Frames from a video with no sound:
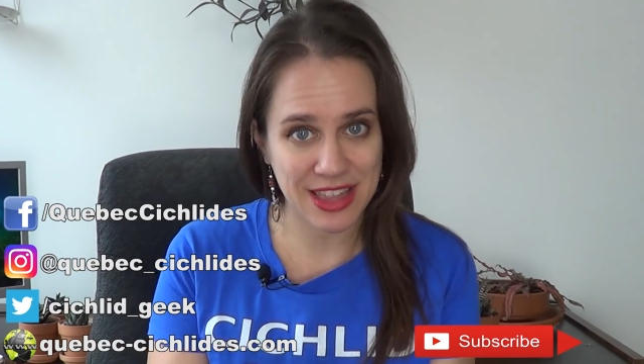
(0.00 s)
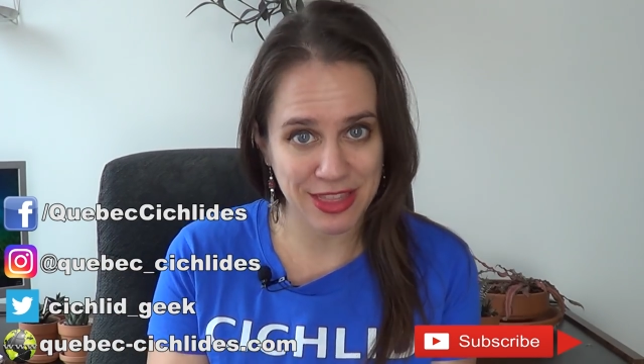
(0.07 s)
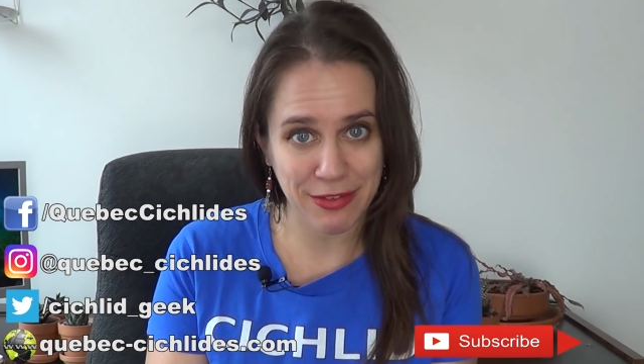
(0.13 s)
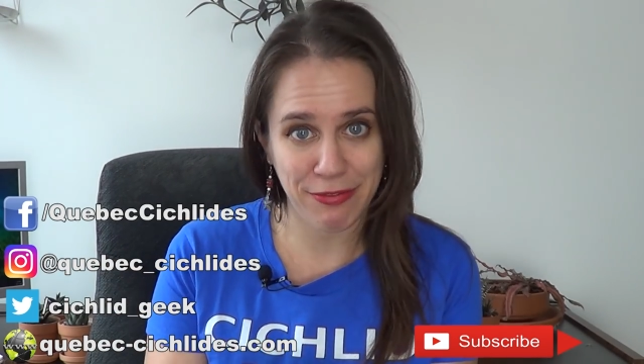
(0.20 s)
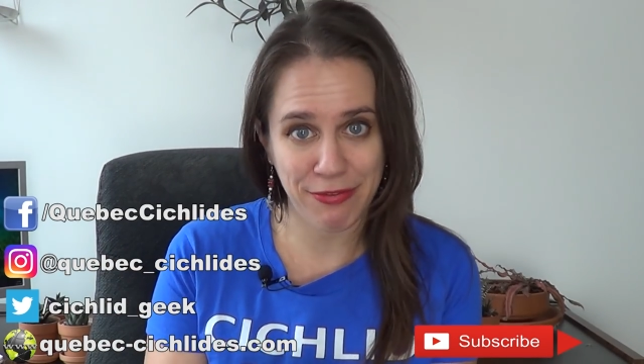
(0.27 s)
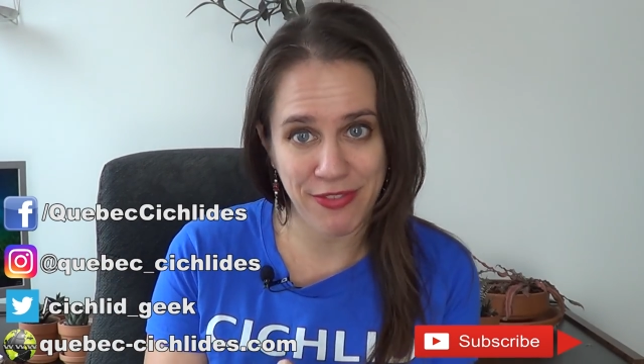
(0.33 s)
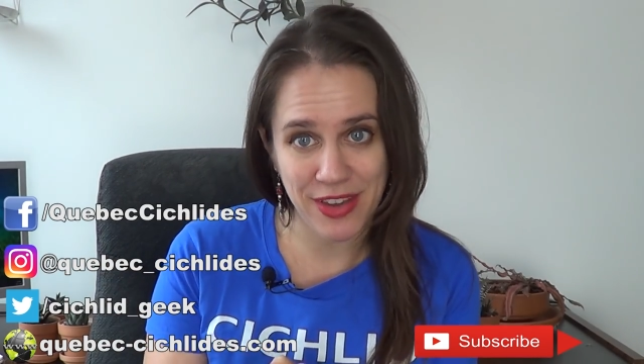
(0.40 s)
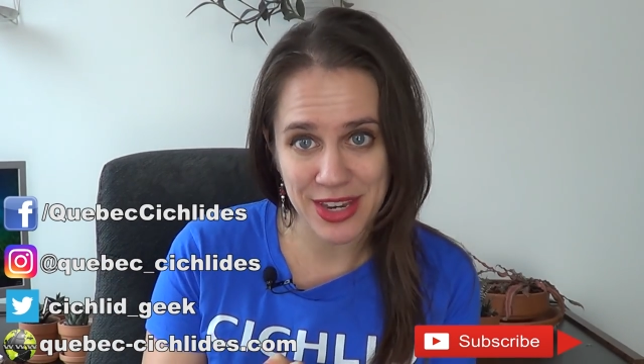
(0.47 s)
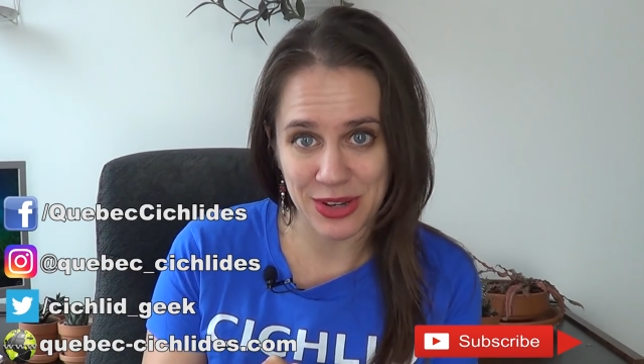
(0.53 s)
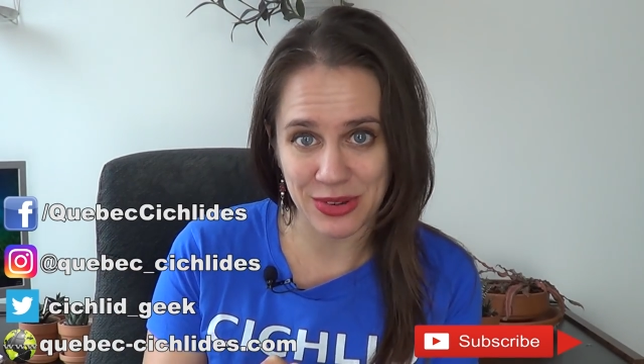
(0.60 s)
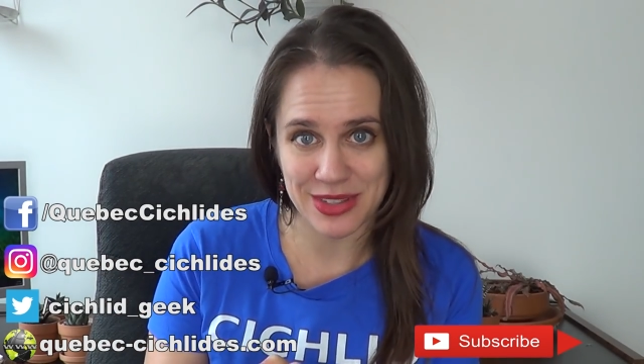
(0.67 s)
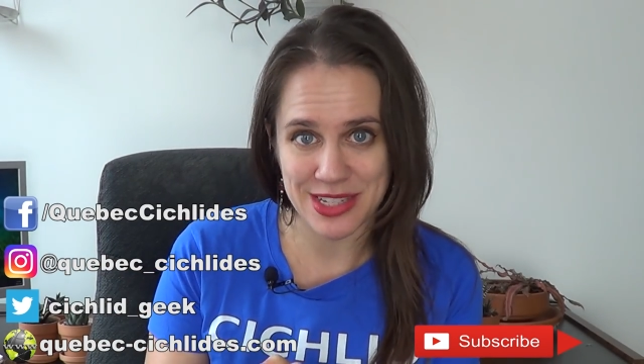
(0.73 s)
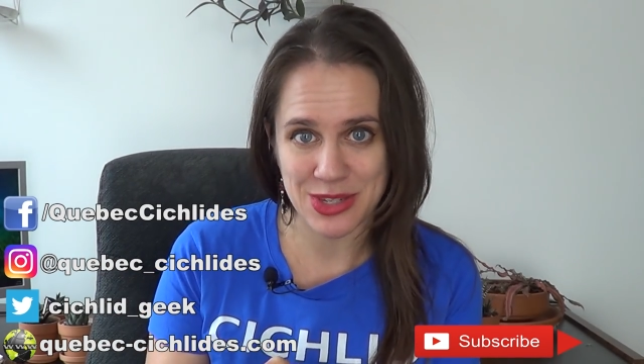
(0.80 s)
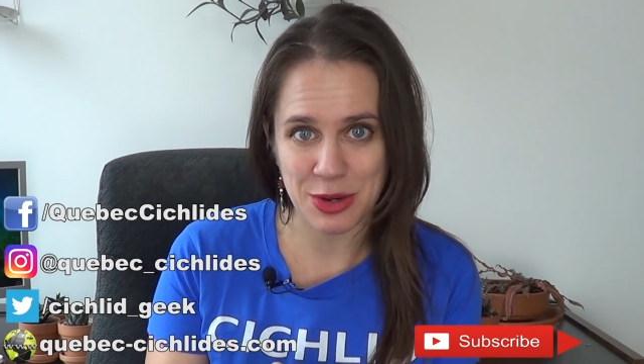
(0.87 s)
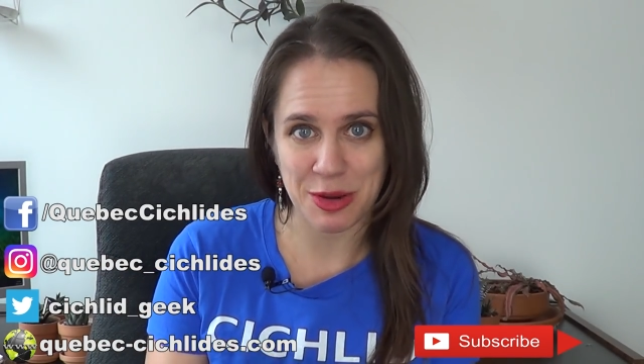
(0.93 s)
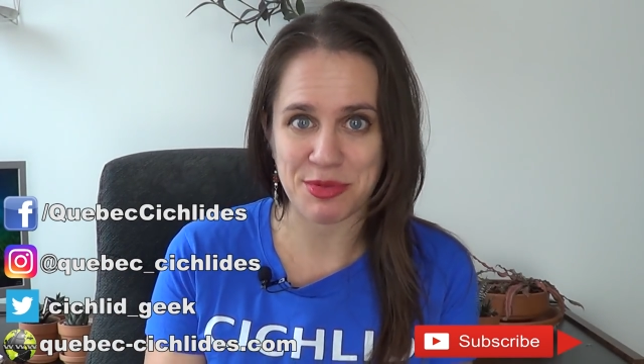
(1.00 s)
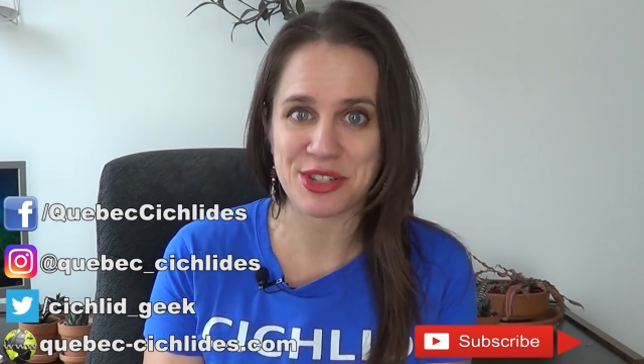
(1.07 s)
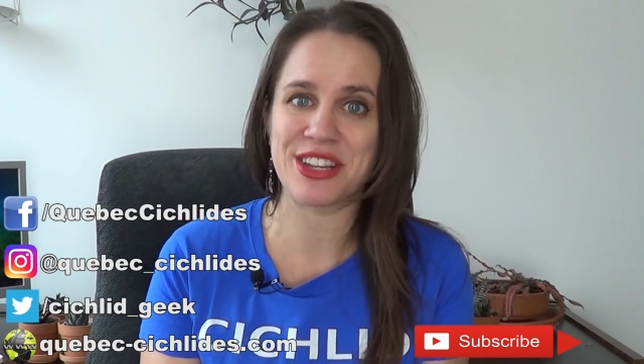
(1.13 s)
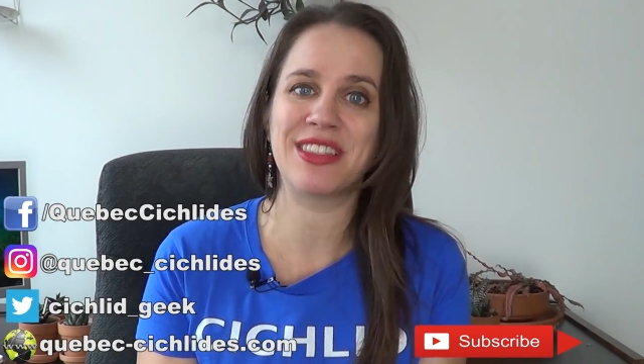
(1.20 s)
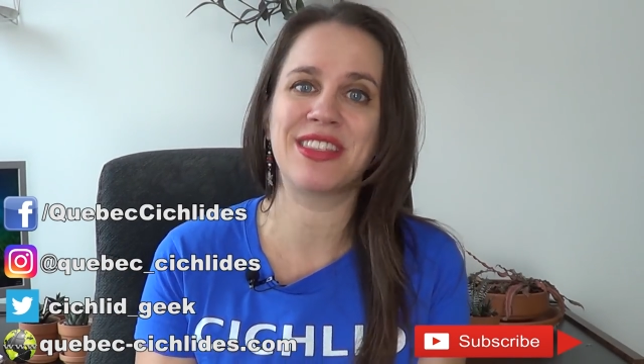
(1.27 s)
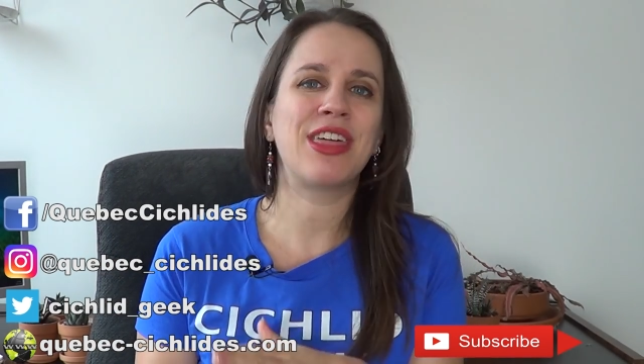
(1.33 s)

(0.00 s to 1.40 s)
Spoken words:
in the video description.